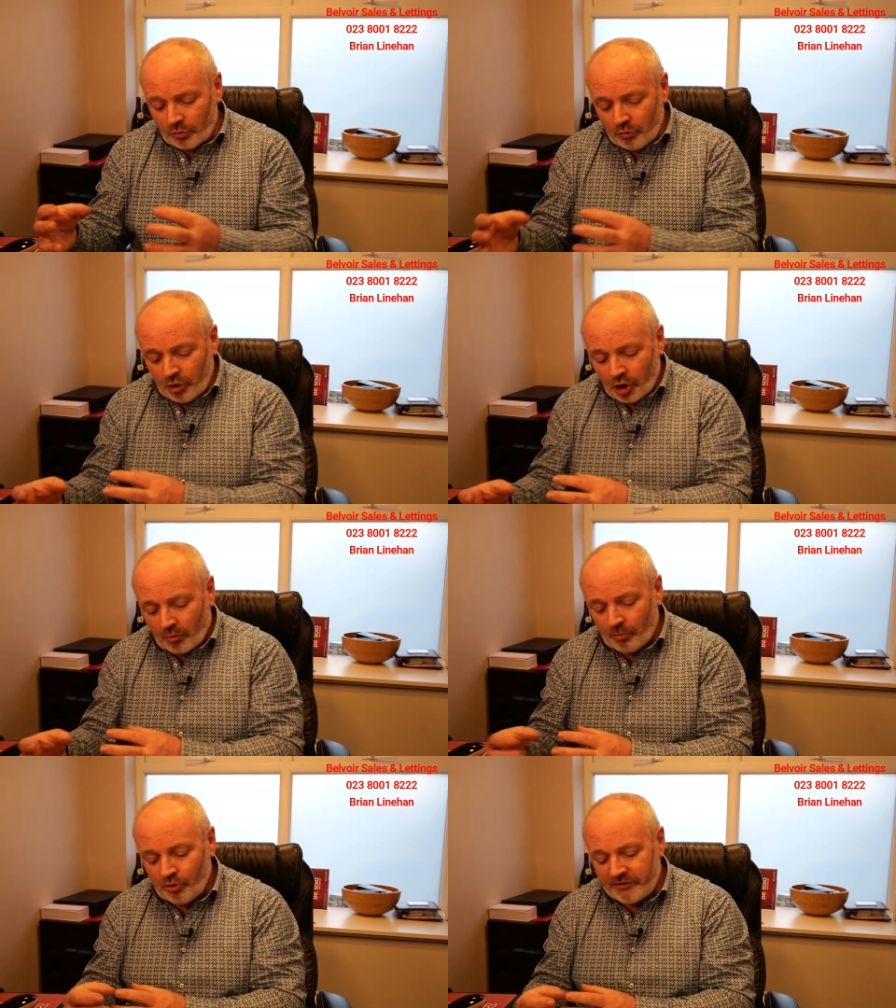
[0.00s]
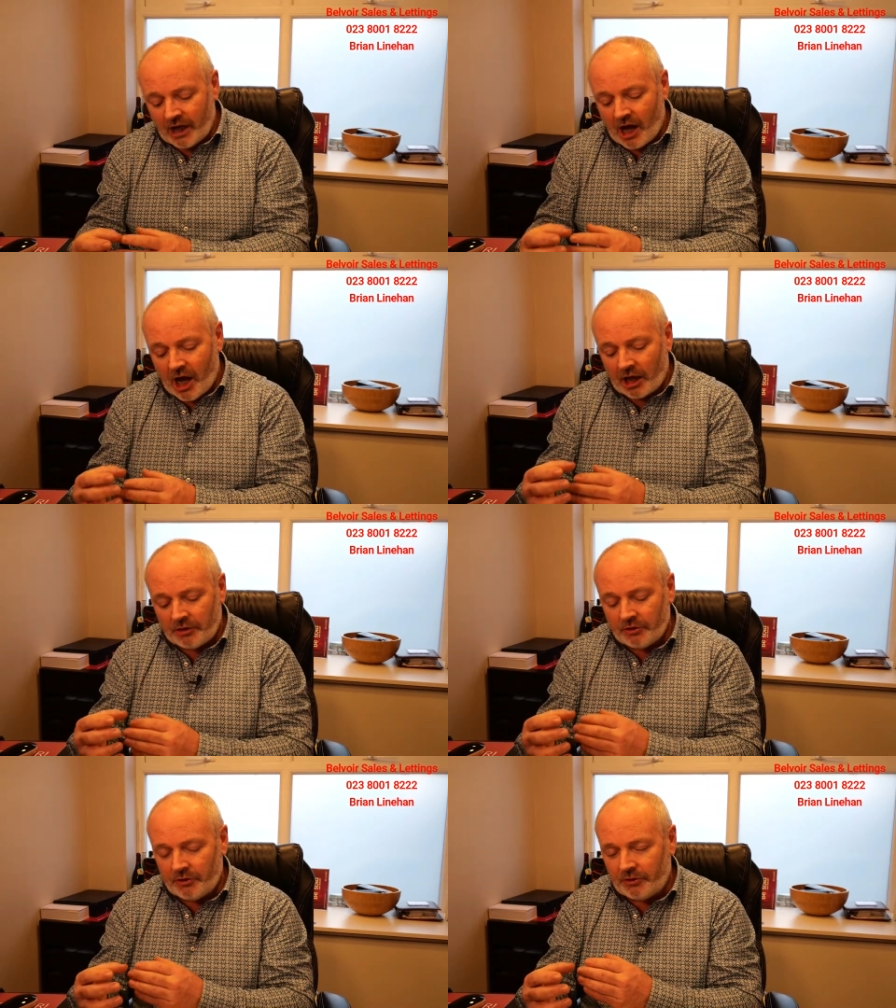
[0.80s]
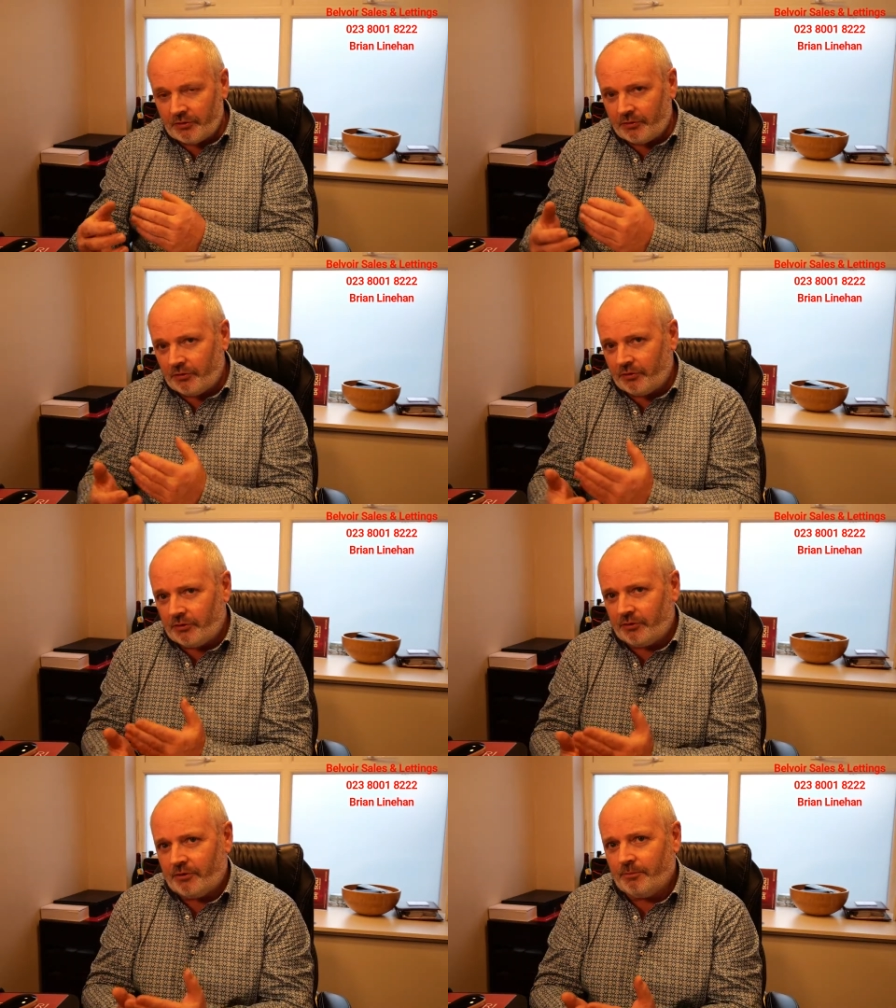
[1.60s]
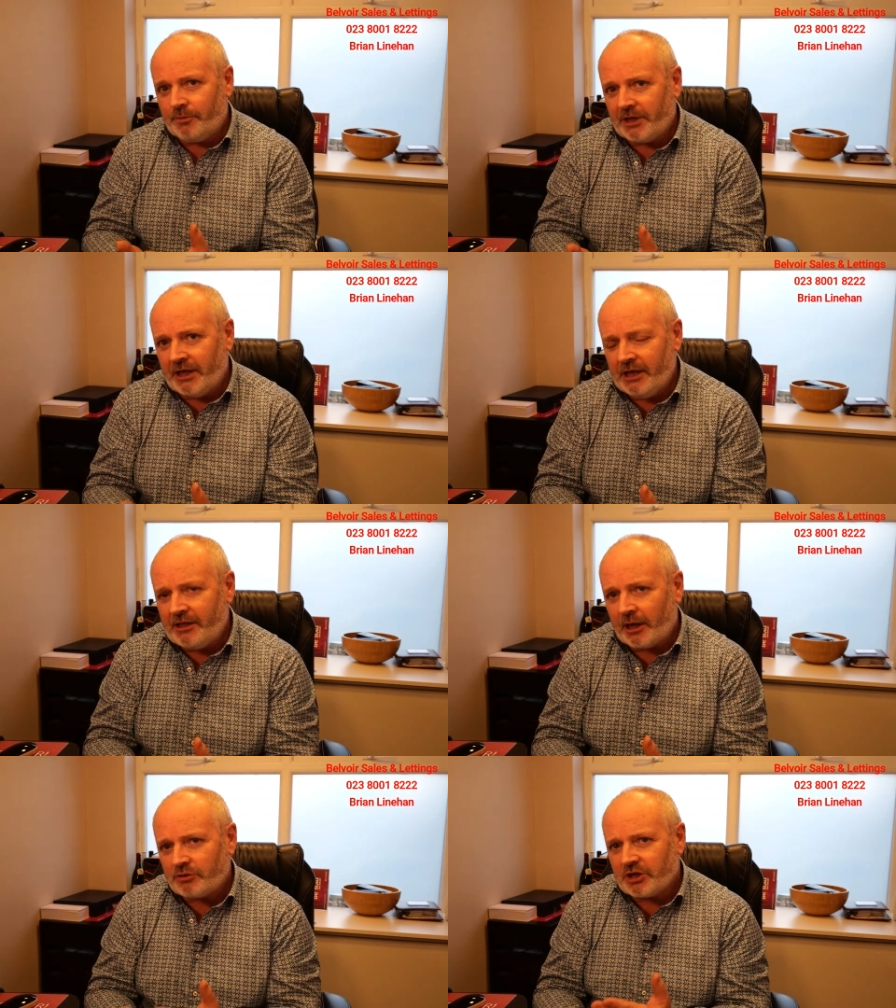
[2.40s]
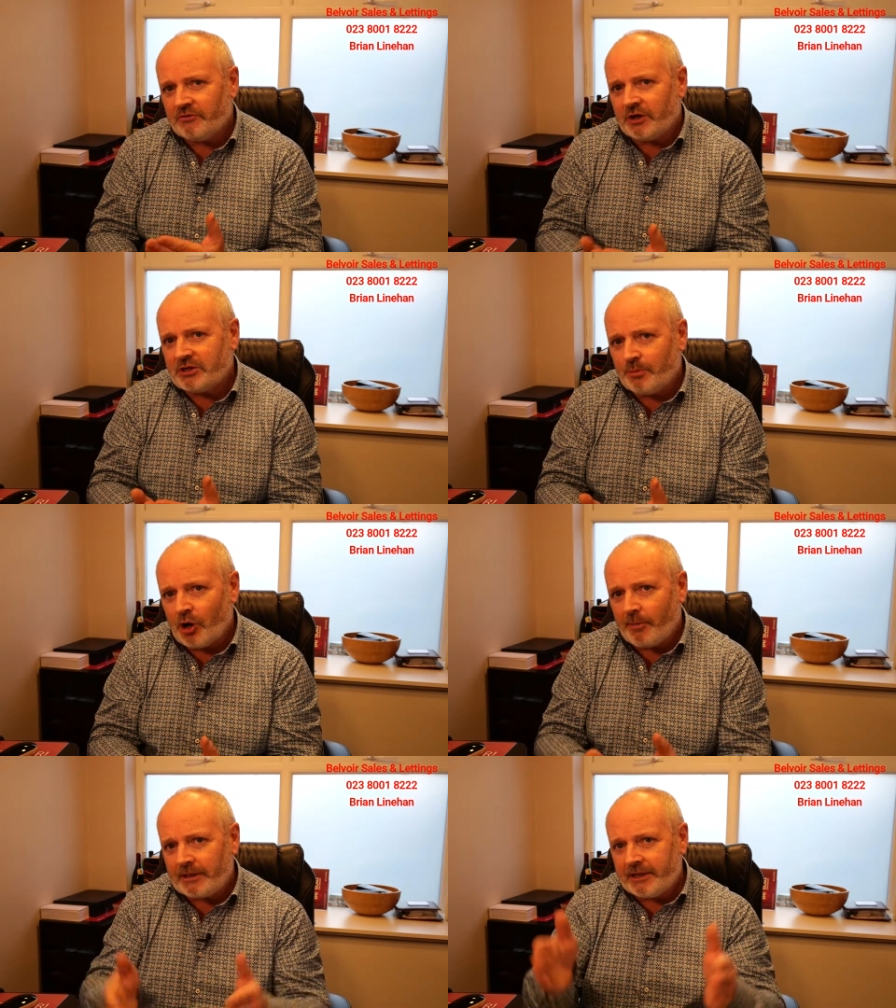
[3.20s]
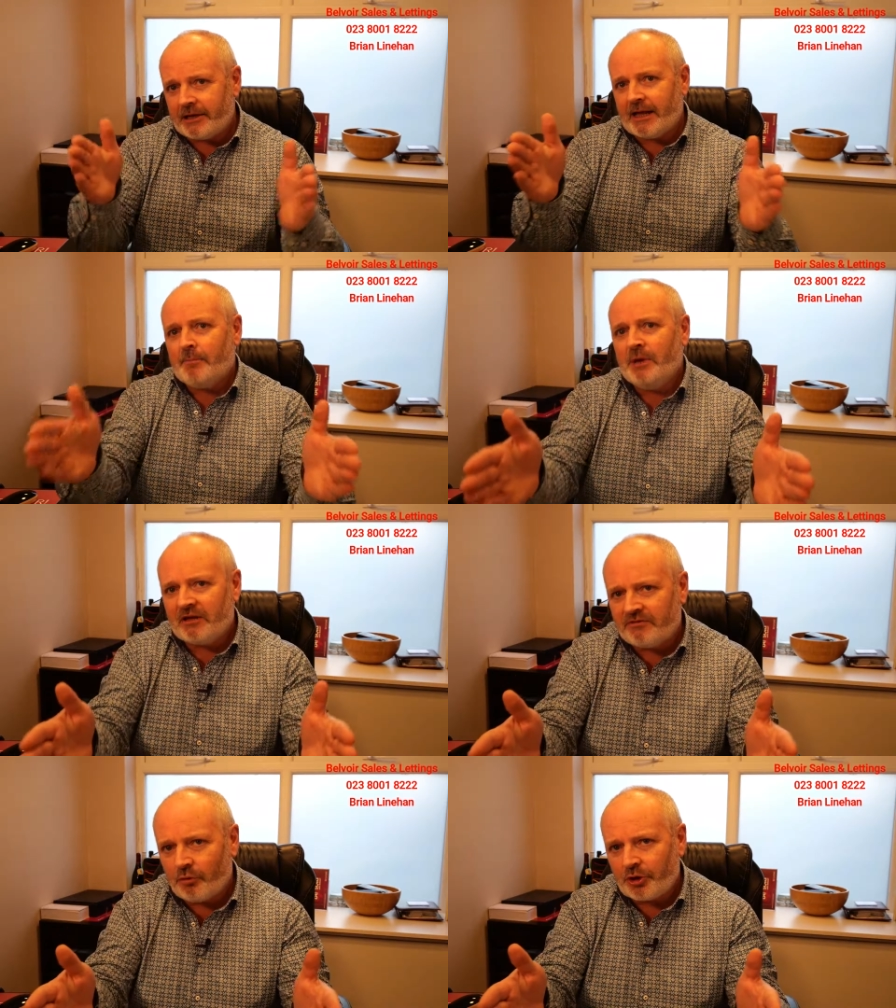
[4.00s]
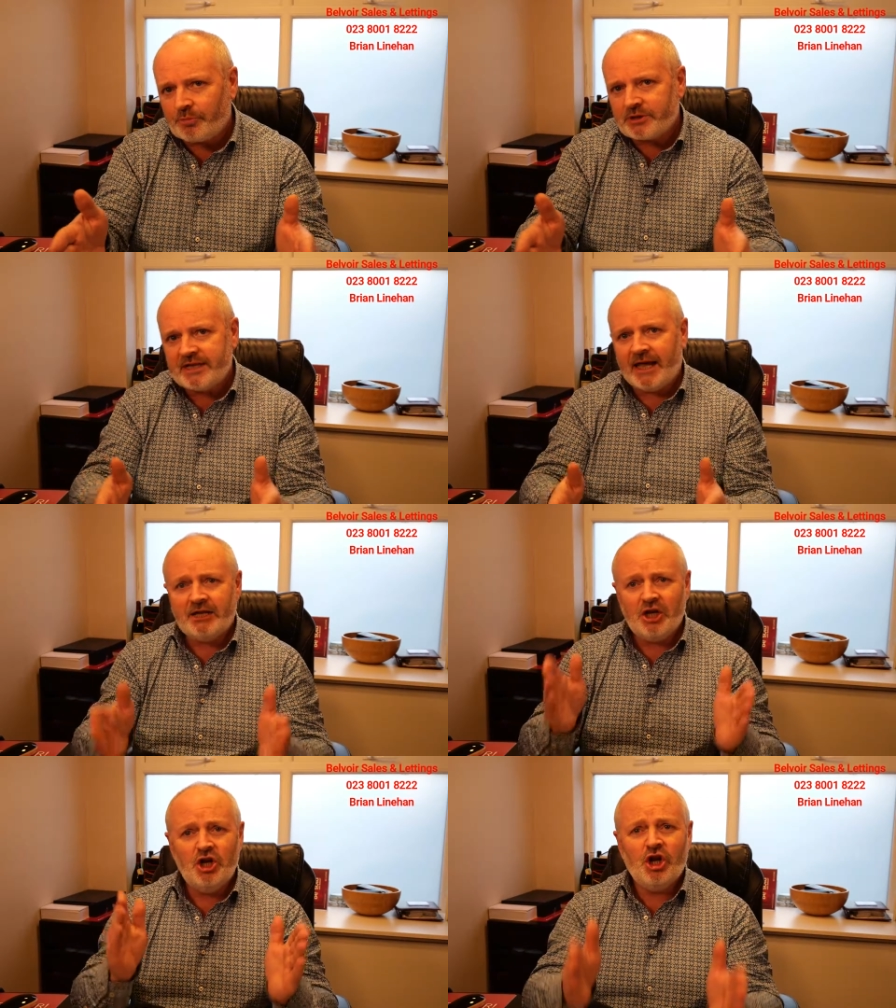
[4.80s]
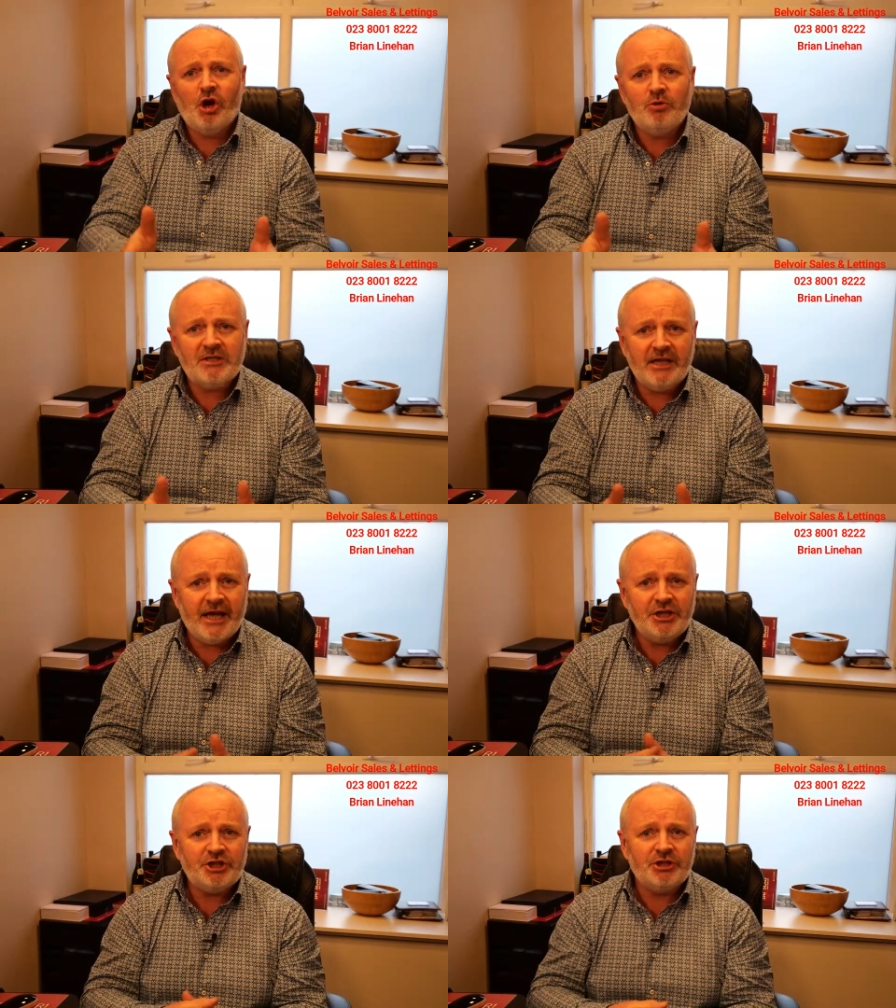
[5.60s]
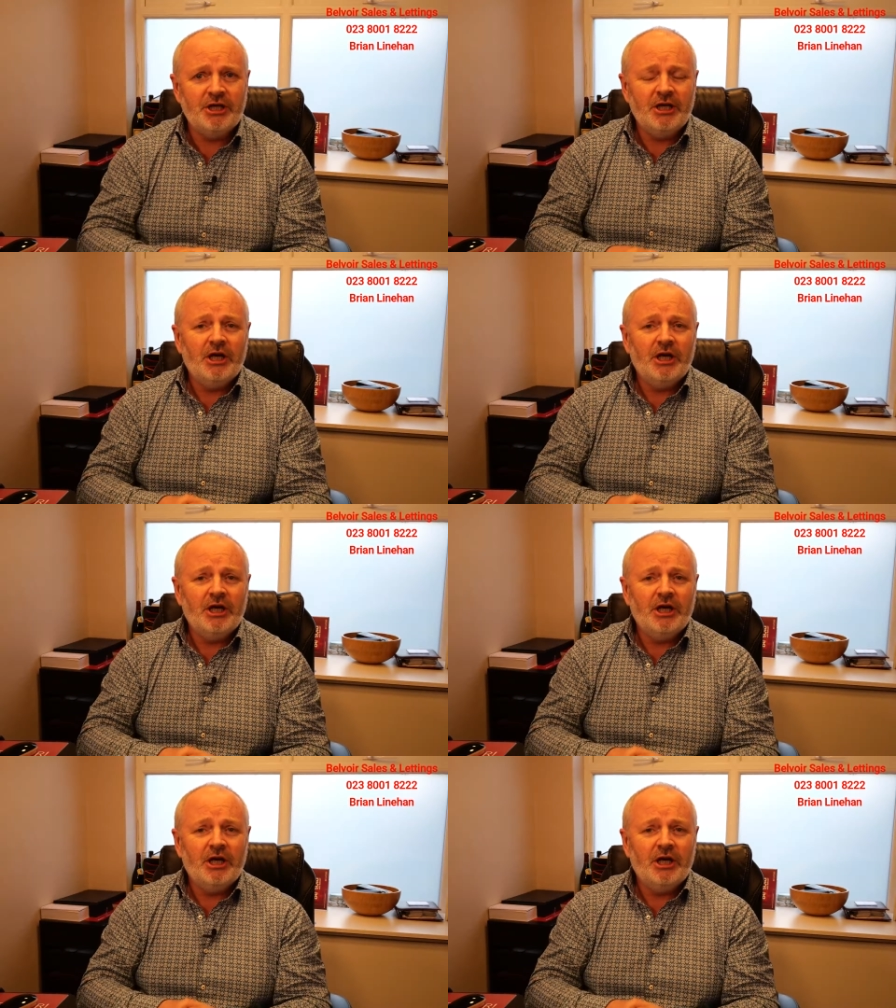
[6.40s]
know, moving on, the key thing which I spoke about there, that middle 40%, negotiation.